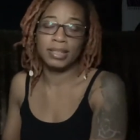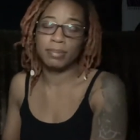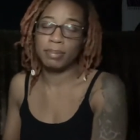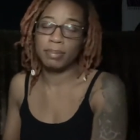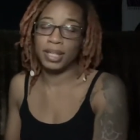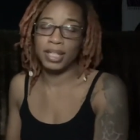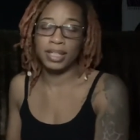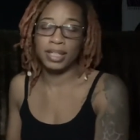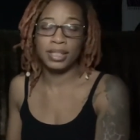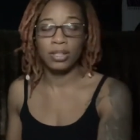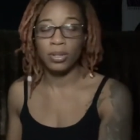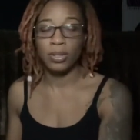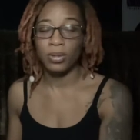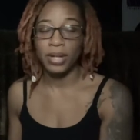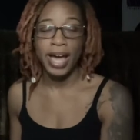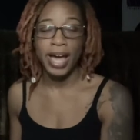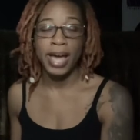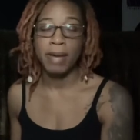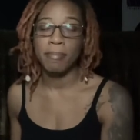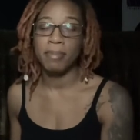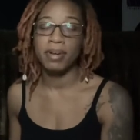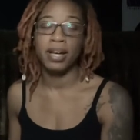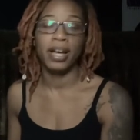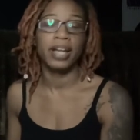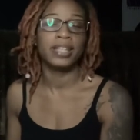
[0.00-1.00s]
but it's
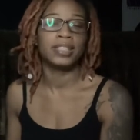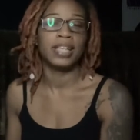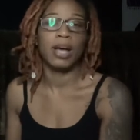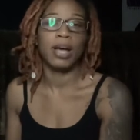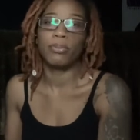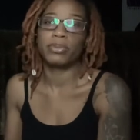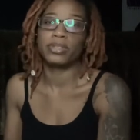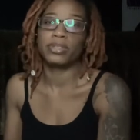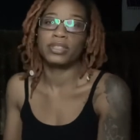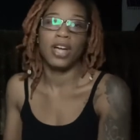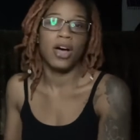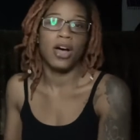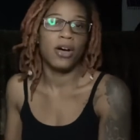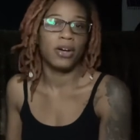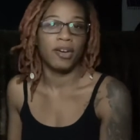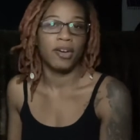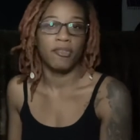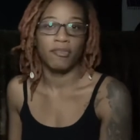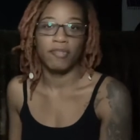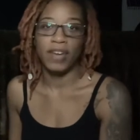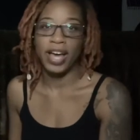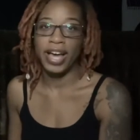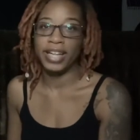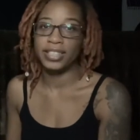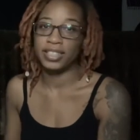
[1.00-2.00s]
okay because I was talking
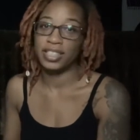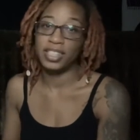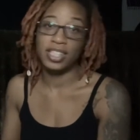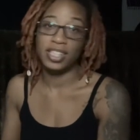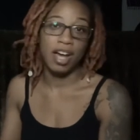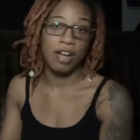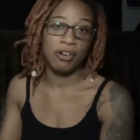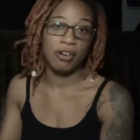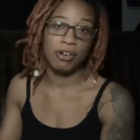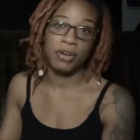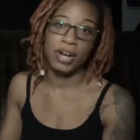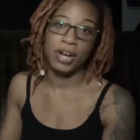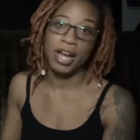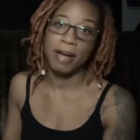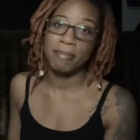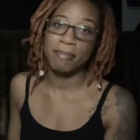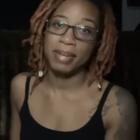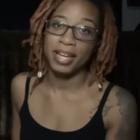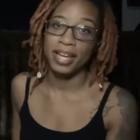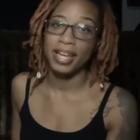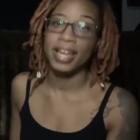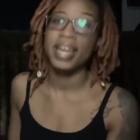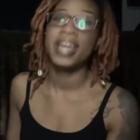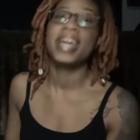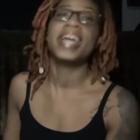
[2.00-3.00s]
fast and y'all know what I
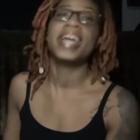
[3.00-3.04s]
meant.